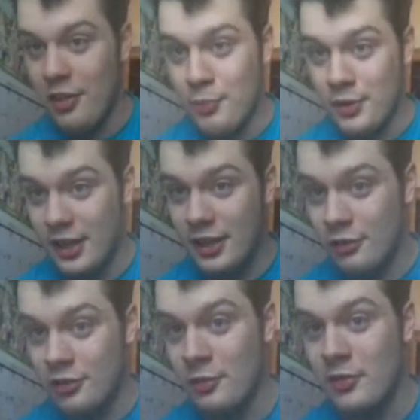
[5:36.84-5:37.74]
This
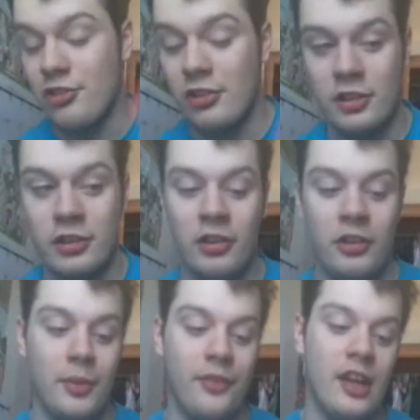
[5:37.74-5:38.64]
particular Dark Magician
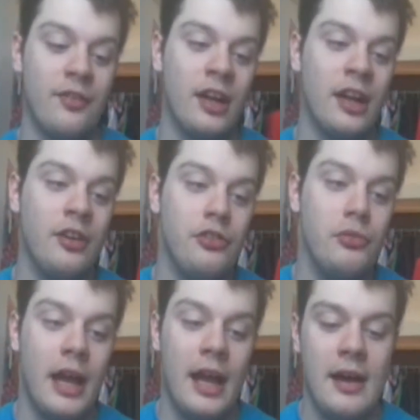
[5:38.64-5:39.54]
Girl is my favorite. I
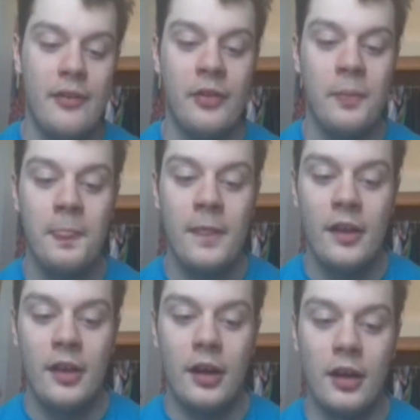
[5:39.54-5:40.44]
do have
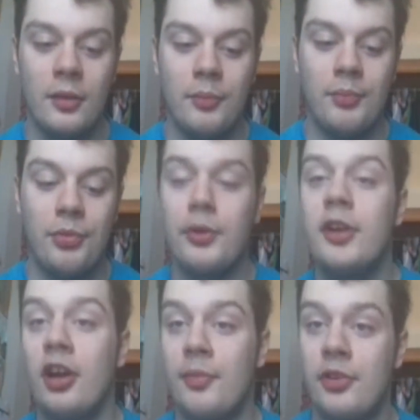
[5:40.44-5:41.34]

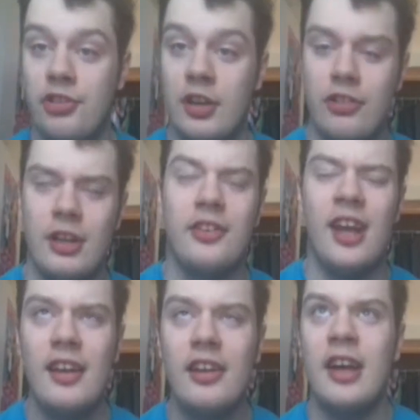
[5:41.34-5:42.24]
3 Dark Magician. Actually, I
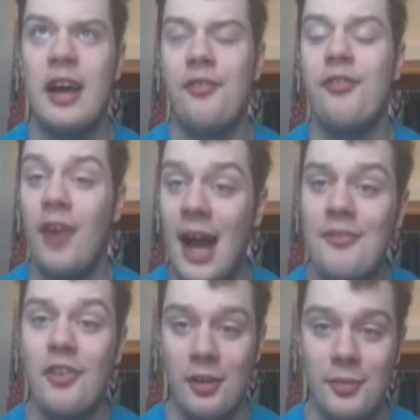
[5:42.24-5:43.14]
technically have
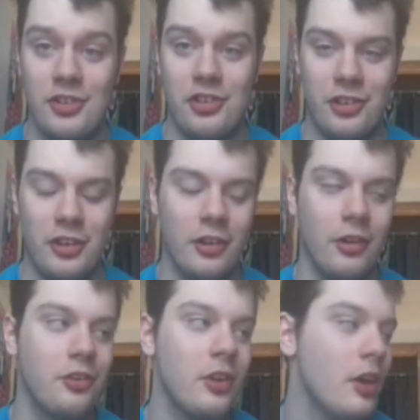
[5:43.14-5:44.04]
5 Dark Magician
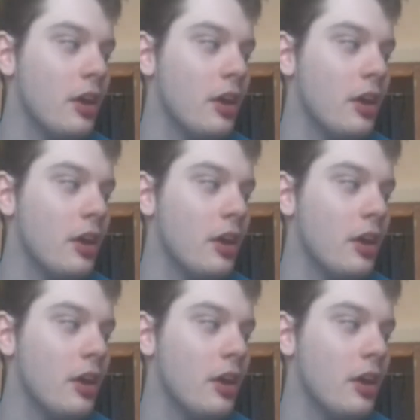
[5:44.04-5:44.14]
Girls.